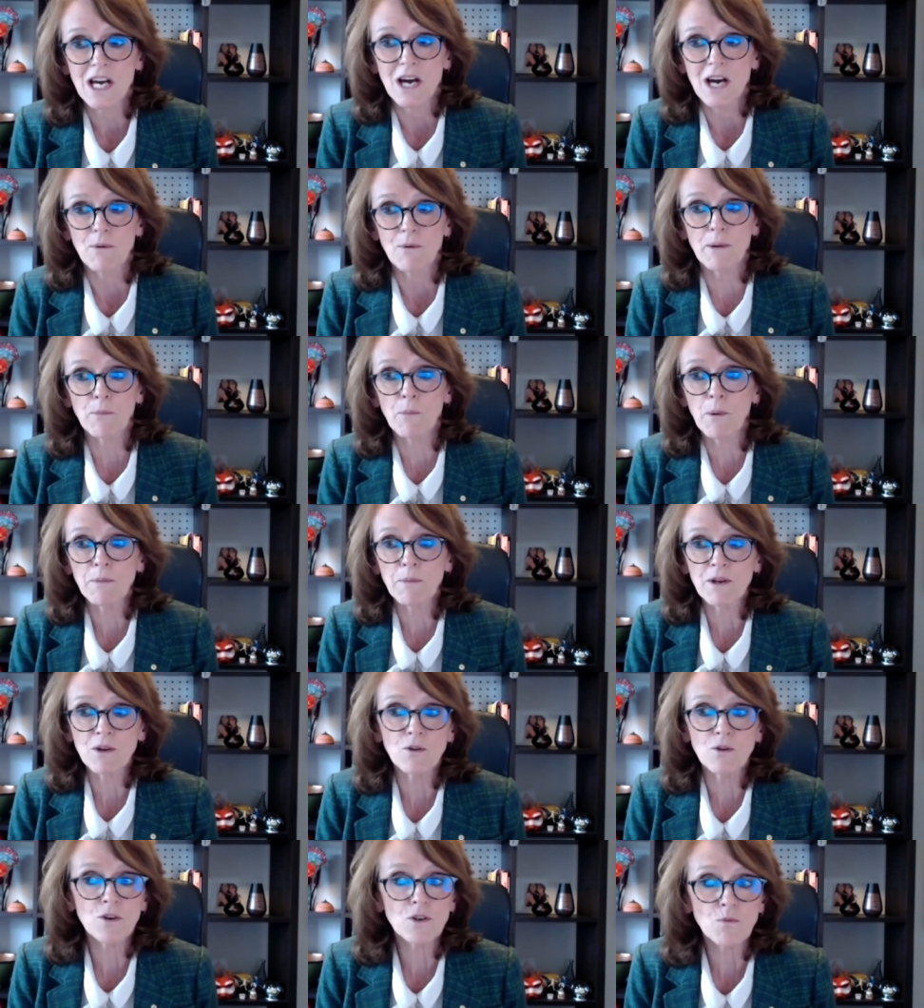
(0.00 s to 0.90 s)
when women
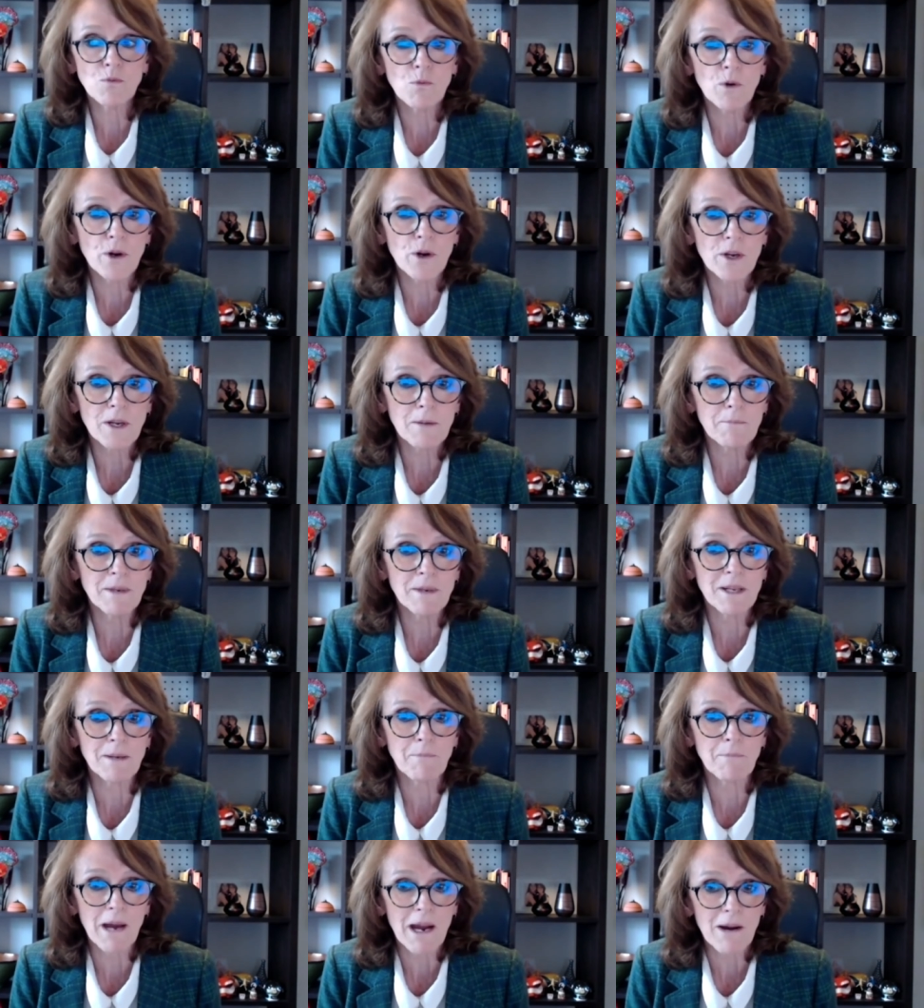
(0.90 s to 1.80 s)
couldn't work and be
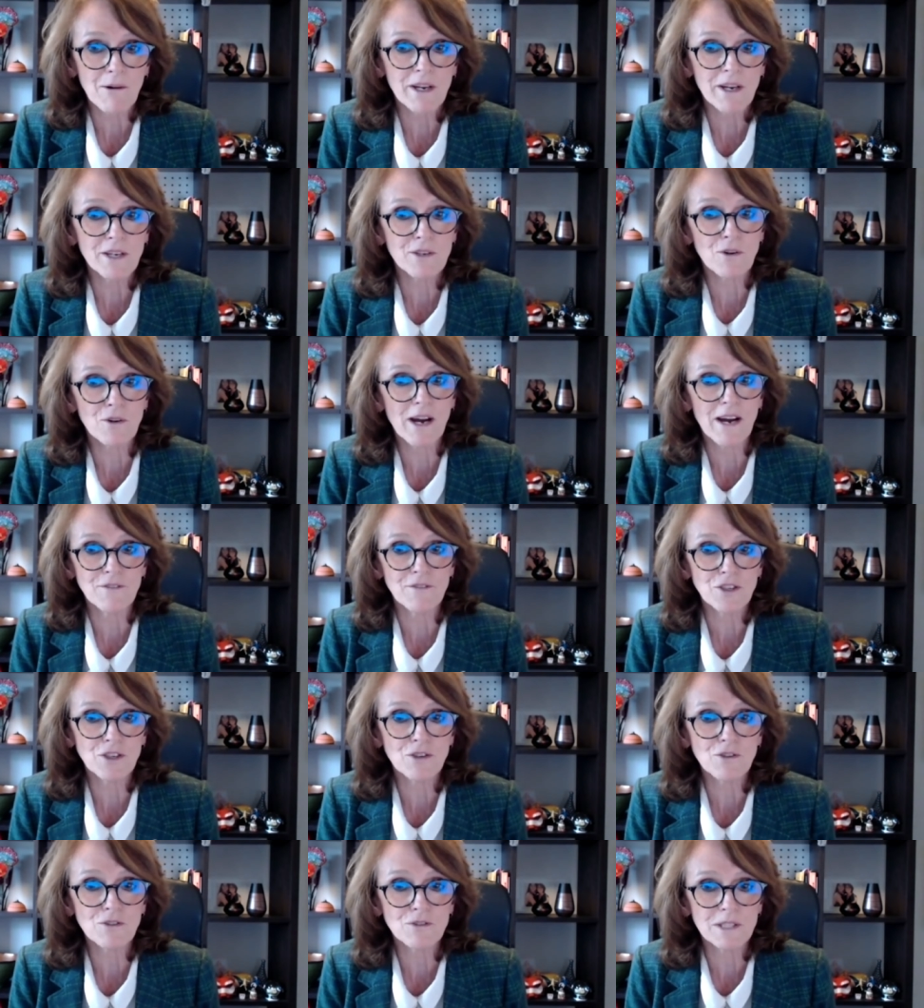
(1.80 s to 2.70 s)
married or have
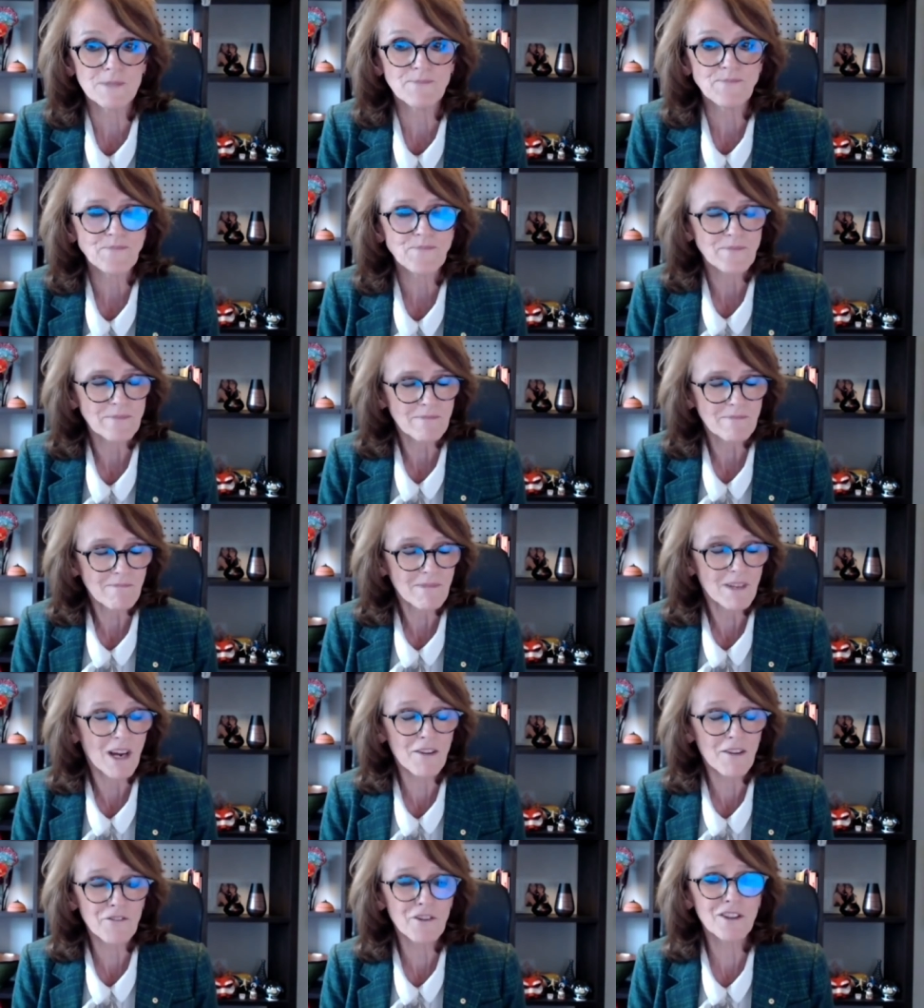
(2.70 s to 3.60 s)
children,
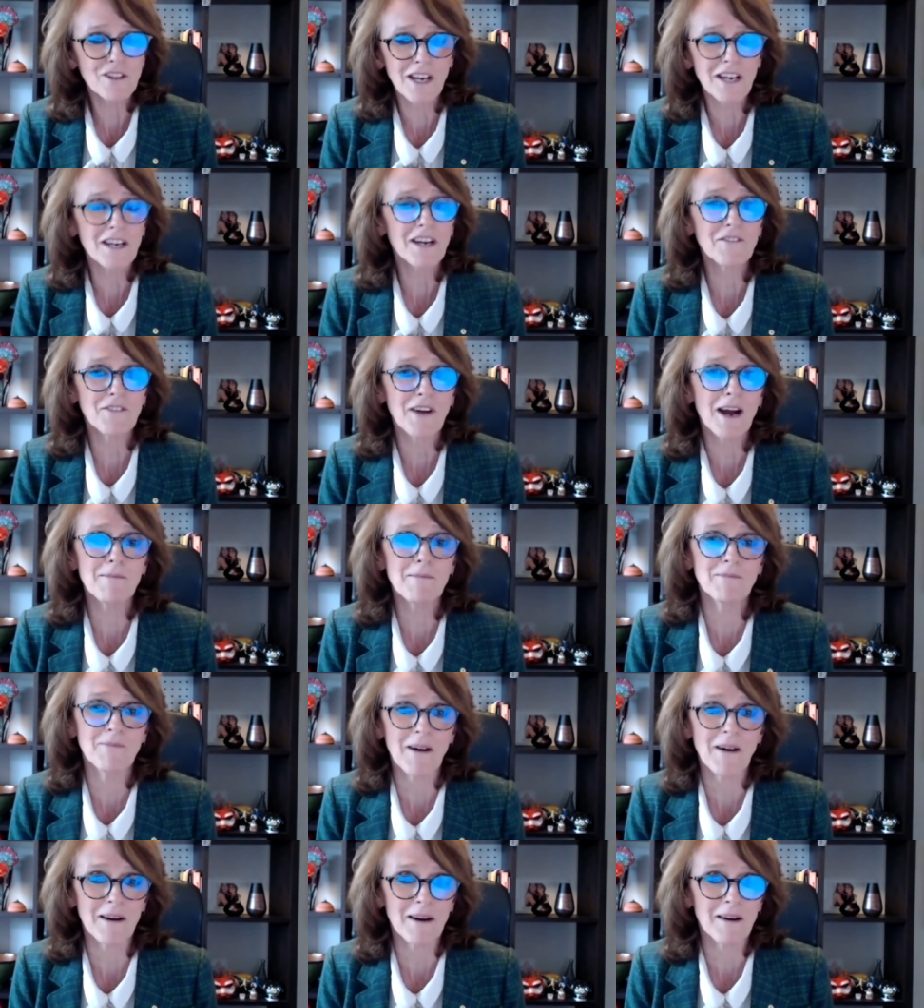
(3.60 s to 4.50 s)
I felt like I've
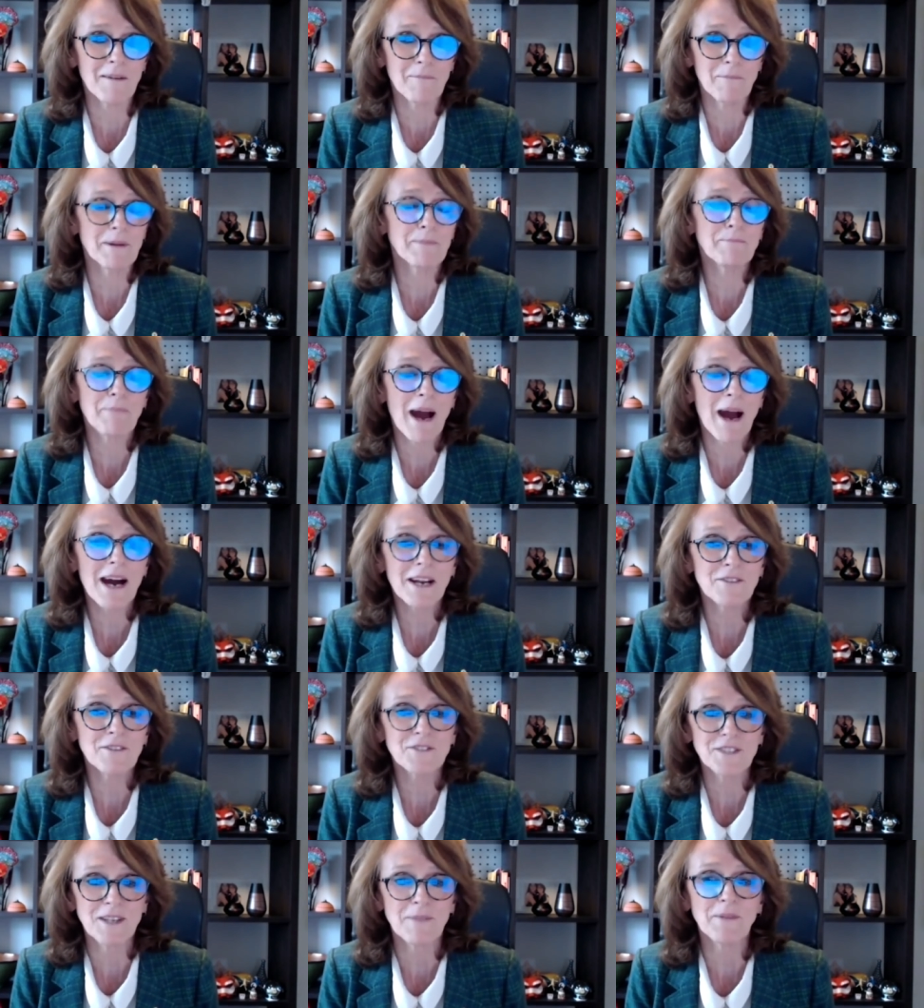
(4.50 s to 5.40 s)
come uh, been part
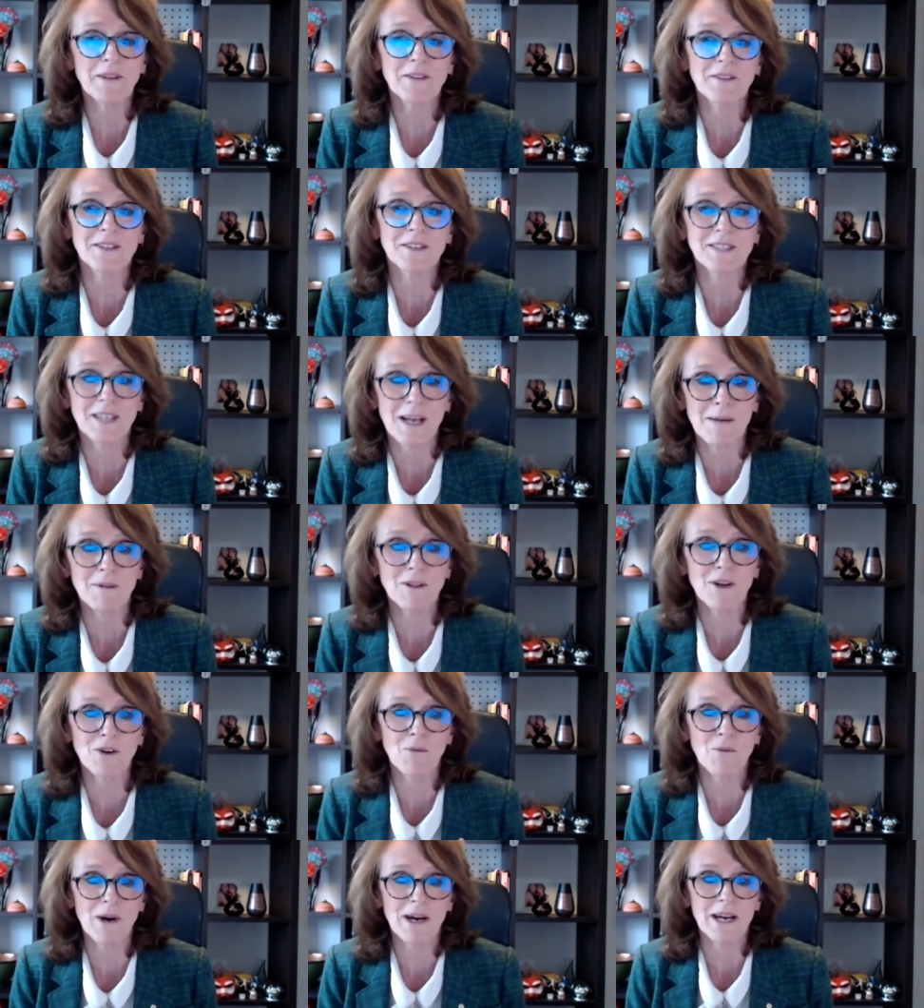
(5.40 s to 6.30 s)
of something that's come a
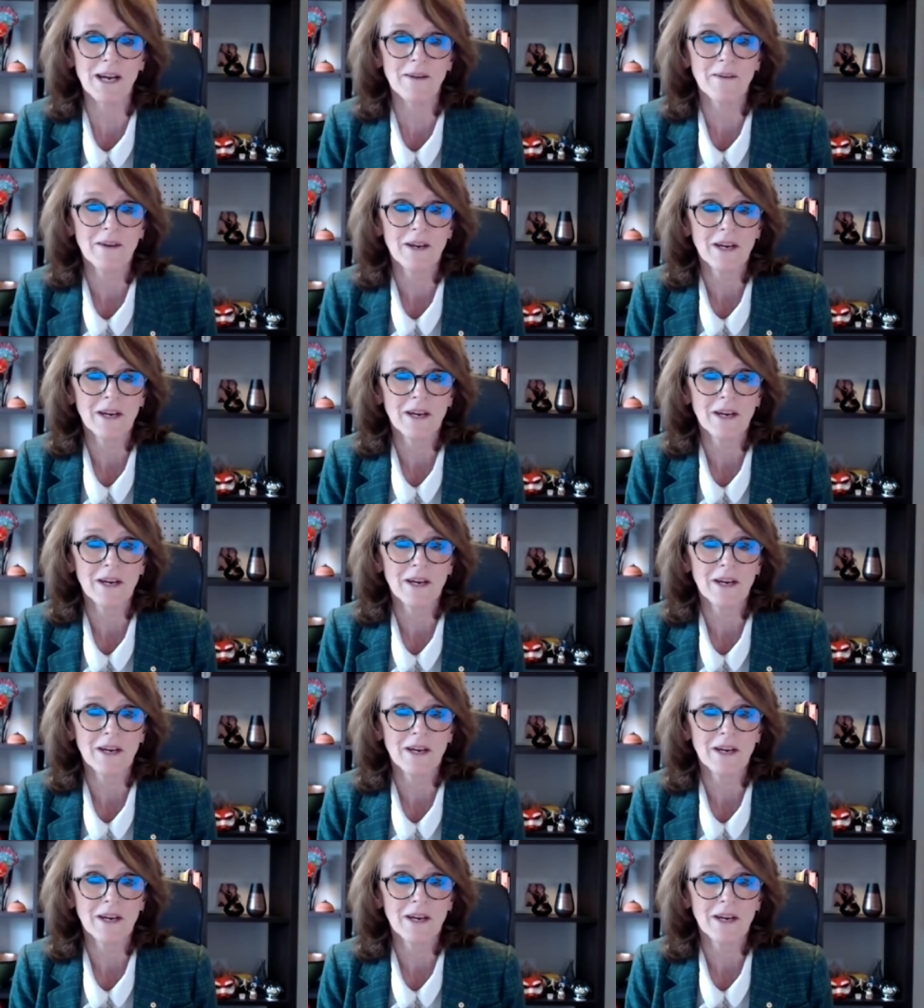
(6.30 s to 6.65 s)
long way.